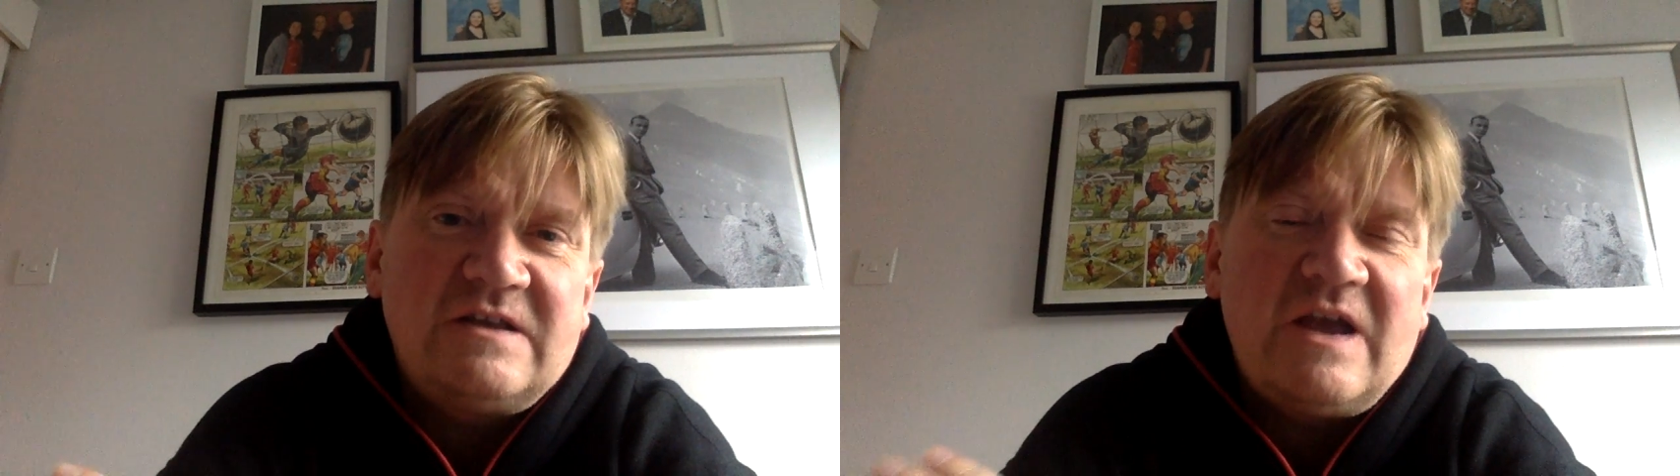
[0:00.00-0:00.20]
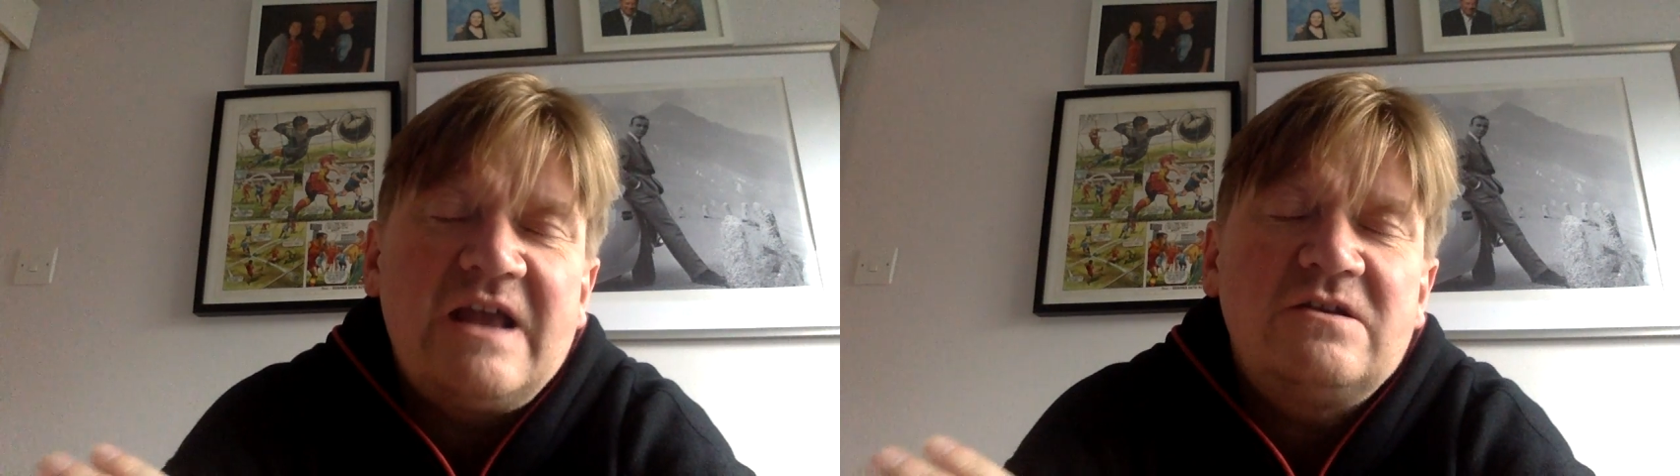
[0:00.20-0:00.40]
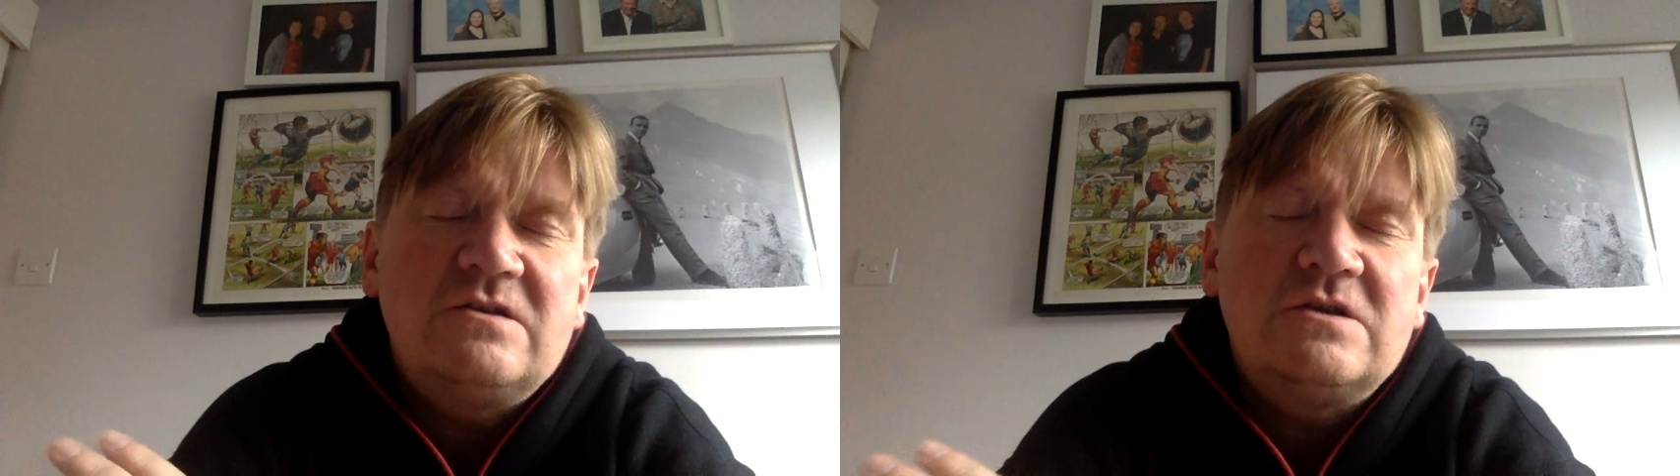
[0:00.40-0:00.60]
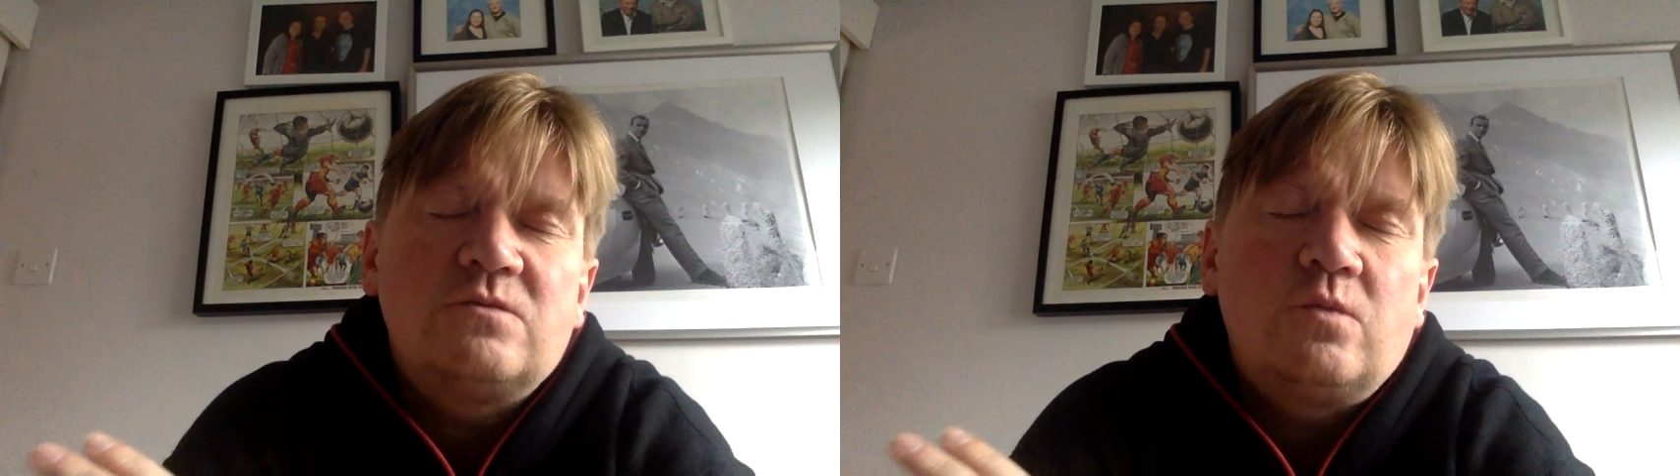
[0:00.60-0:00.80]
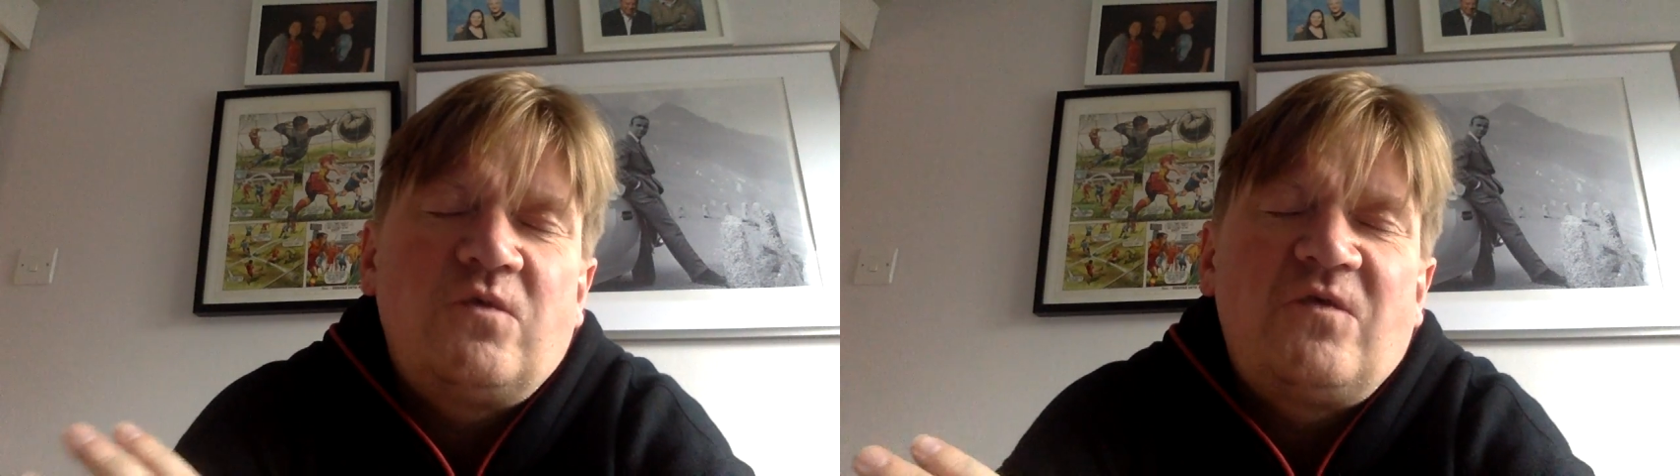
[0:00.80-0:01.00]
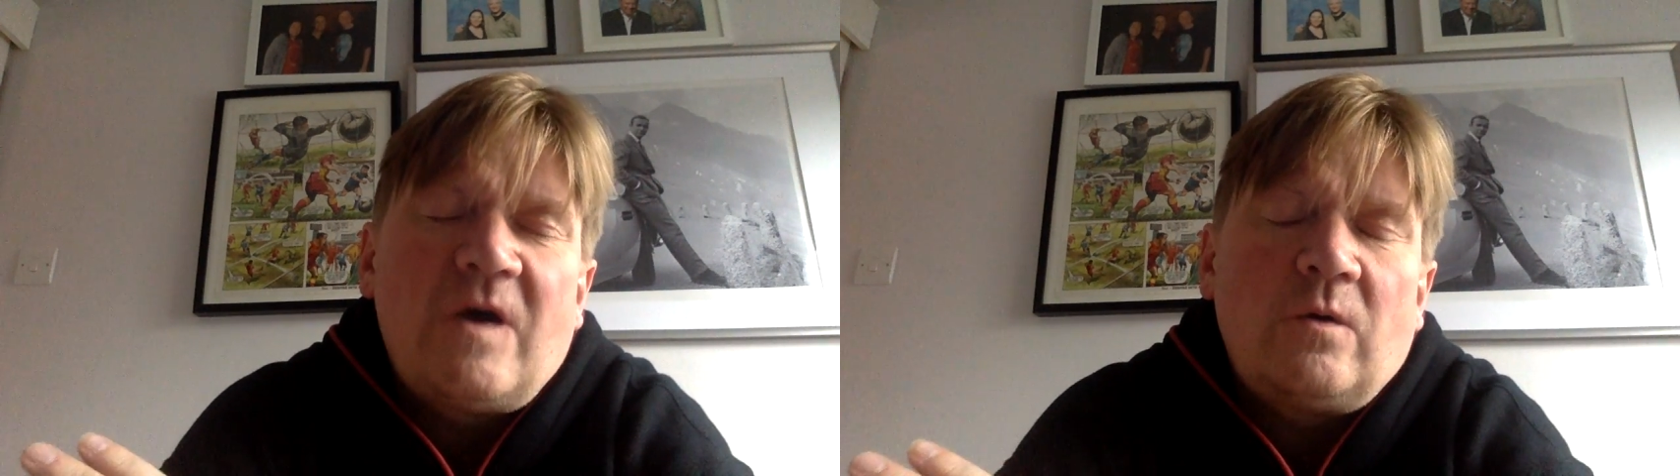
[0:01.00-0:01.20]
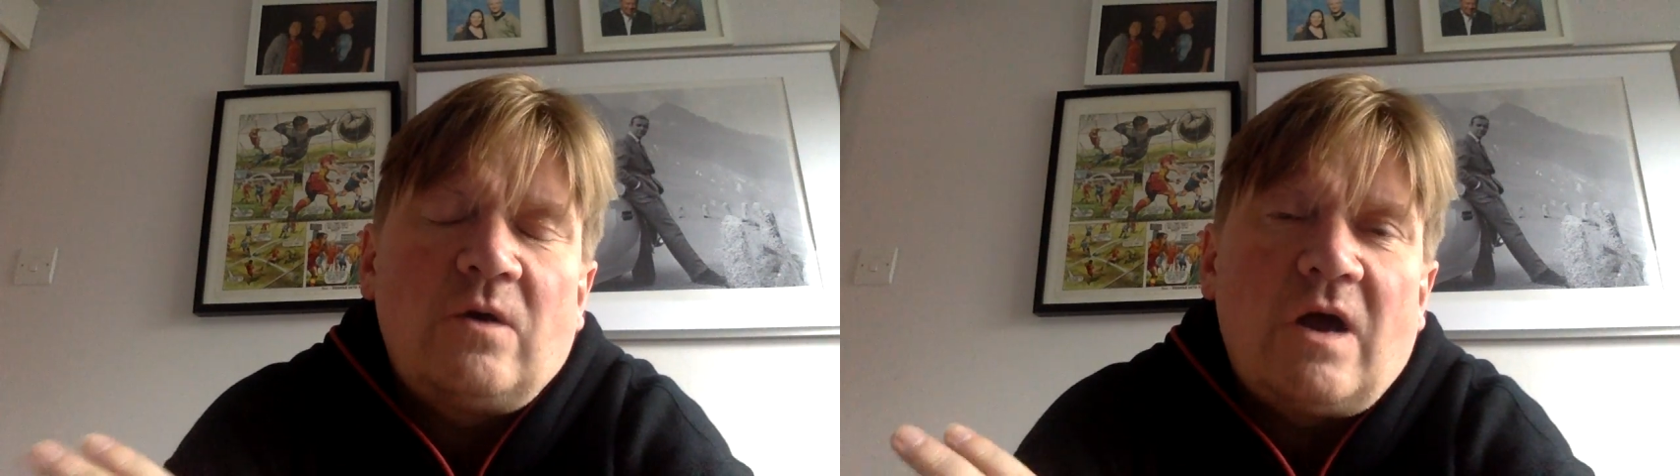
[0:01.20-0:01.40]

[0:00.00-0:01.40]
it just felt